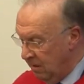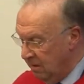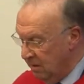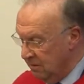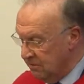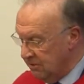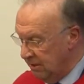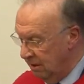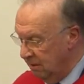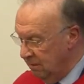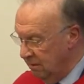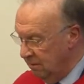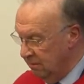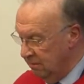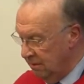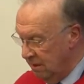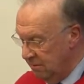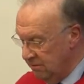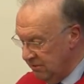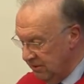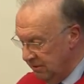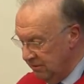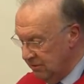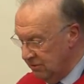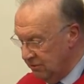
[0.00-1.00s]
So
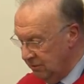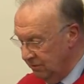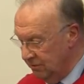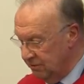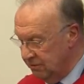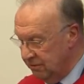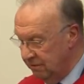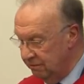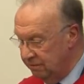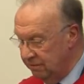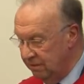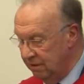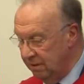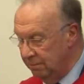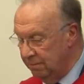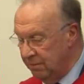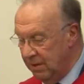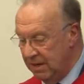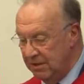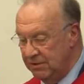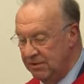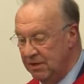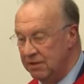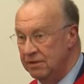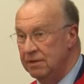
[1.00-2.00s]
those are the sorts of
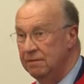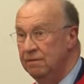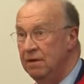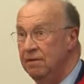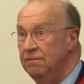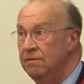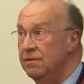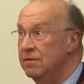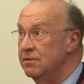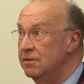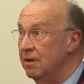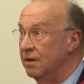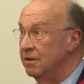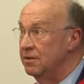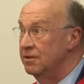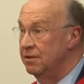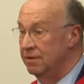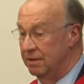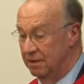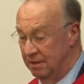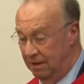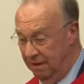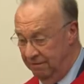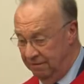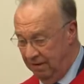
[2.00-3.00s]
pieces of infrastructure
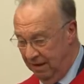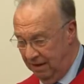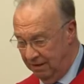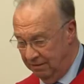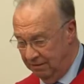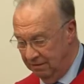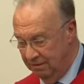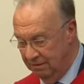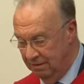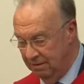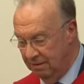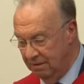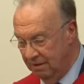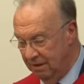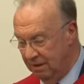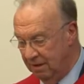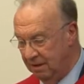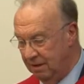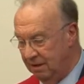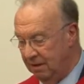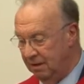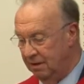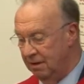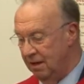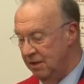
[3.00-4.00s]
that I've had
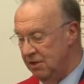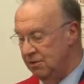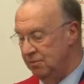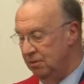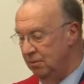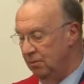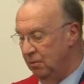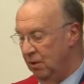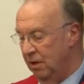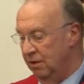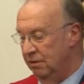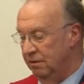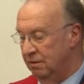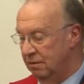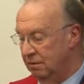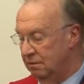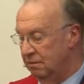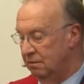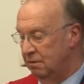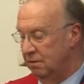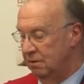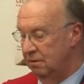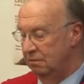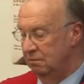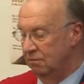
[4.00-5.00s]
engagement with,
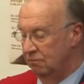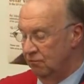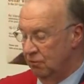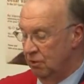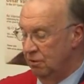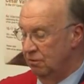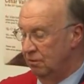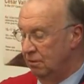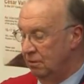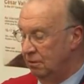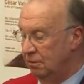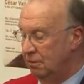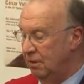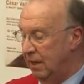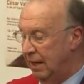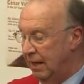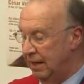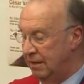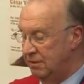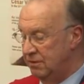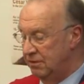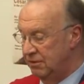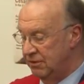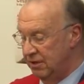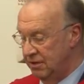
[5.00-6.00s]
rural
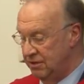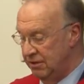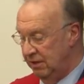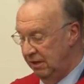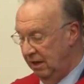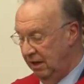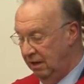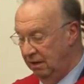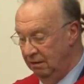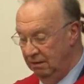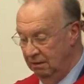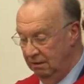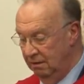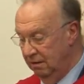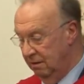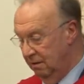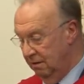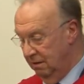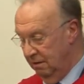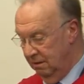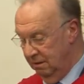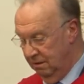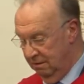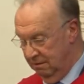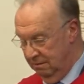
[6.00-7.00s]
and city
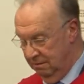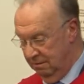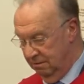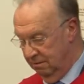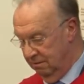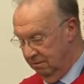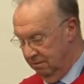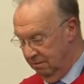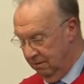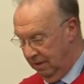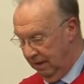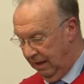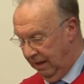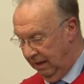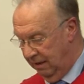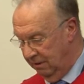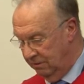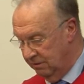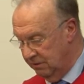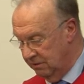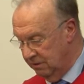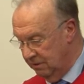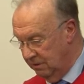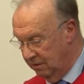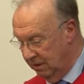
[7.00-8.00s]

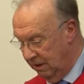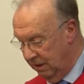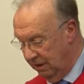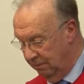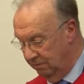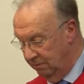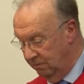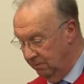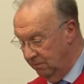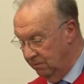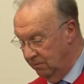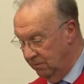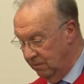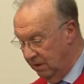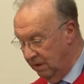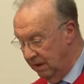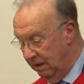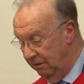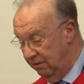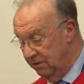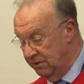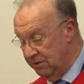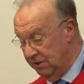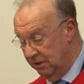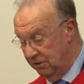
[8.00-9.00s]
and
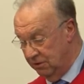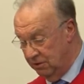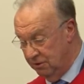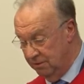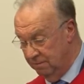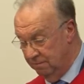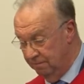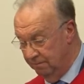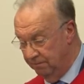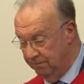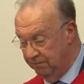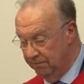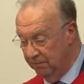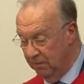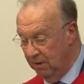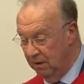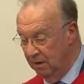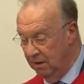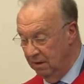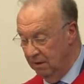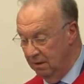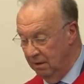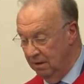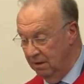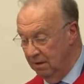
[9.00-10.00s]
heritage.
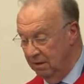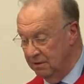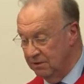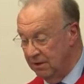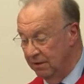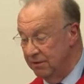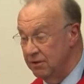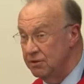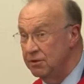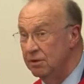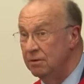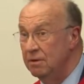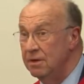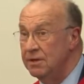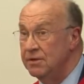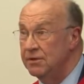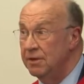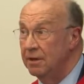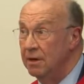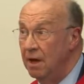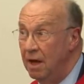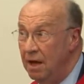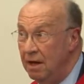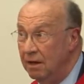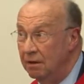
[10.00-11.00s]
So the toys
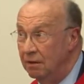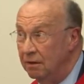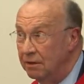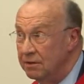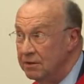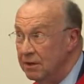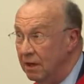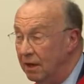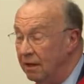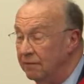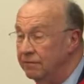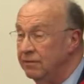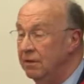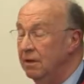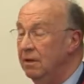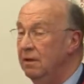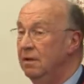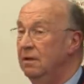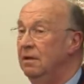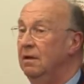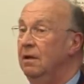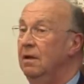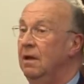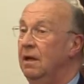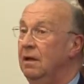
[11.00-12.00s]
that I looked after,
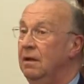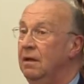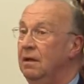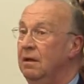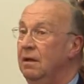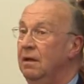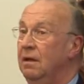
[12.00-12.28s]
and